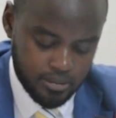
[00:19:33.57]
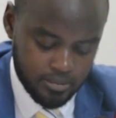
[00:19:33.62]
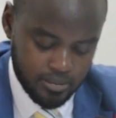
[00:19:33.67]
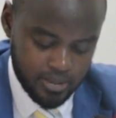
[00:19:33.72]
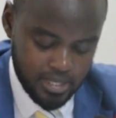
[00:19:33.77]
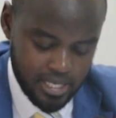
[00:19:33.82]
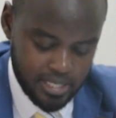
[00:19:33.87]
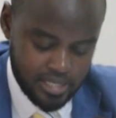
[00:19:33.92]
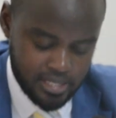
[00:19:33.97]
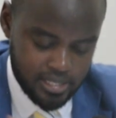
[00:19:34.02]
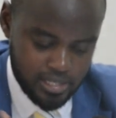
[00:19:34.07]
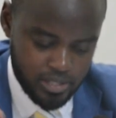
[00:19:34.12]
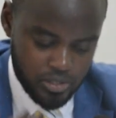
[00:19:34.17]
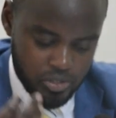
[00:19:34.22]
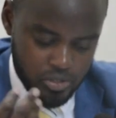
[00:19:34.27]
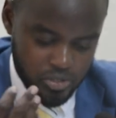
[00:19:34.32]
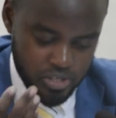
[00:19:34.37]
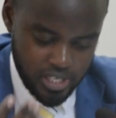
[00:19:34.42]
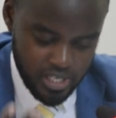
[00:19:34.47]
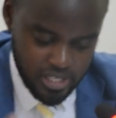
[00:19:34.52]
we are still
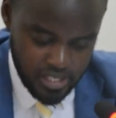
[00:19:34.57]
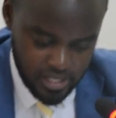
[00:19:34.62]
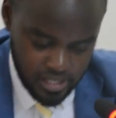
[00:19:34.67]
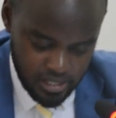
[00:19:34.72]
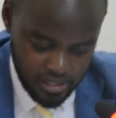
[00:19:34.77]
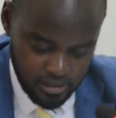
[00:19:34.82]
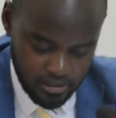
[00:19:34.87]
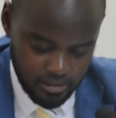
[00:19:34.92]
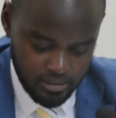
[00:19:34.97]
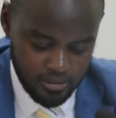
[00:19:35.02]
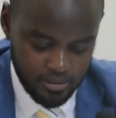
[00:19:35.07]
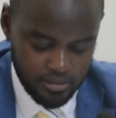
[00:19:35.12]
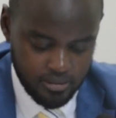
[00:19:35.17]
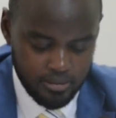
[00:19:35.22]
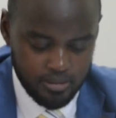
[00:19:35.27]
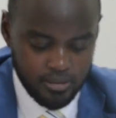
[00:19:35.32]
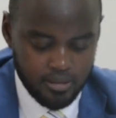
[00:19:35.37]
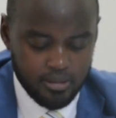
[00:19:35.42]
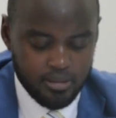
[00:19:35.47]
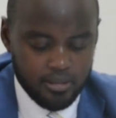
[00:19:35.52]
tracing.
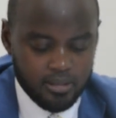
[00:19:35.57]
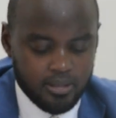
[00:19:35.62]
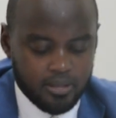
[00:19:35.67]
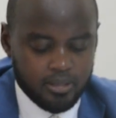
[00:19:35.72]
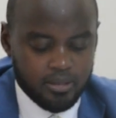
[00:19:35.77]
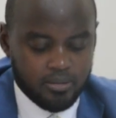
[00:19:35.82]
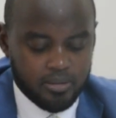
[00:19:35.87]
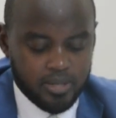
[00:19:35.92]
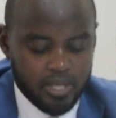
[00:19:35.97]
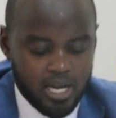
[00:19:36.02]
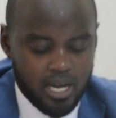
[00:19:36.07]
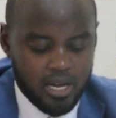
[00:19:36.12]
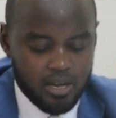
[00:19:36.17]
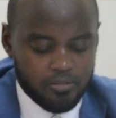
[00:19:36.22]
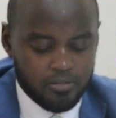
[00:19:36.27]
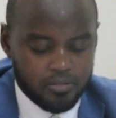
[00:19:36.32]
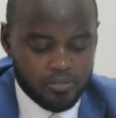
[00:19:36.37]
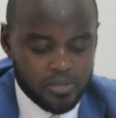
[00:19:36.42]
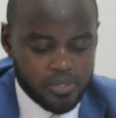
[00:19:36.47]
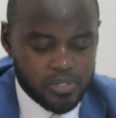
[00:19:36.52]
We
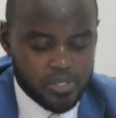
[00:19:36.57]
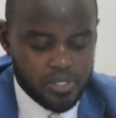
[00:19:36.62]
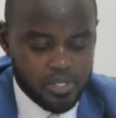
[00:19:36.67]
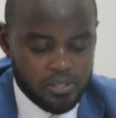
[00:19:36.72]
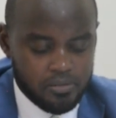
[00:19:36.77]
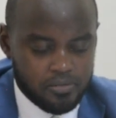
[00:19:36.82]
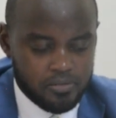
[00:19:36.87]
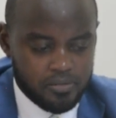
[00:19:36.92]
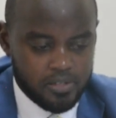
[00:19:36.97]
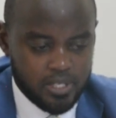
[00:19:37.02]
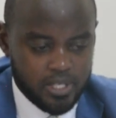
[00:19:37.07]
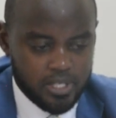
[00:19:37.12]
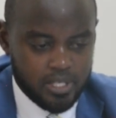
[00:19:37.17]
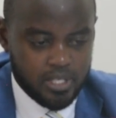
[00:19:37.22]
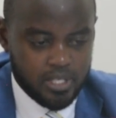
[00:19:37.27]
have received